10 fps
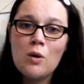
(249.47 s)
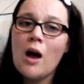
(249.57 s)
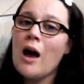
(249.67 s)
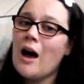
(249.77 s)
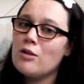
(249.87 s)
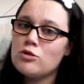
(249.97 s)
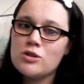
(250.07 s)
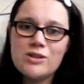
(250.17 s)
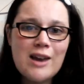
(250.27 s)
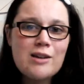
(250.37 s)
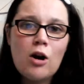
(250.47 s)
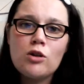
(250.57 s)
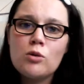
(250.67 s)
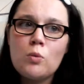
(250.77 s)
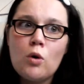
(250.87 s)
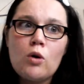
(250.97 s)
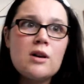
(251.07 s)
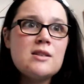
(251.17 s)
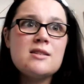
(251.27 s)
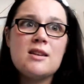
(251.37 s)
and just take it on a walk
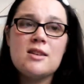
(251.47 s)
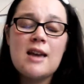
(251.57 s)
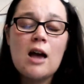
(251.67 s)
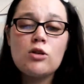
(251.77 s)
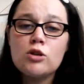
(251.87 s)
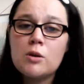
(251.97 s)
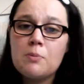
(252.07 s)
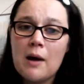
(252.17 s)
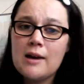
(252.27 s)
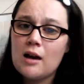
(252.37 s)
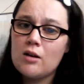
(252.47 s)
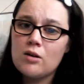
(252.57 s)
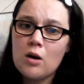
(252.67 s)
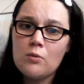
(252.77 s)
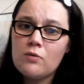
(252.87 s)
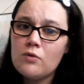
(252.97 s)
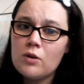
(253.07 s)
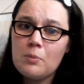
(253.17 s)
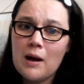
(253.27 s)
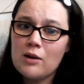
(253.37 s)
instead of getting on your bike and going for a
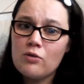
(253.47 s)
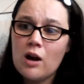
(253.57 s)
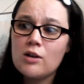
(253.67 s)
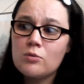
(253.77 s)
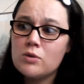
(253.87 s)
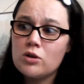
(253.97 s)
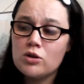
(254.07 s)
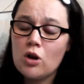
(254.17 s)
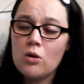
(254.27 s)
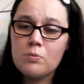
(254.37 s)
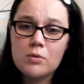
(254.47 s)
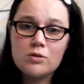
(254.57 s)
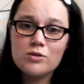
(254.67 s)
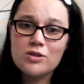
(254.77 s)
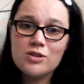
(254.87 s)
bike ride with the dog because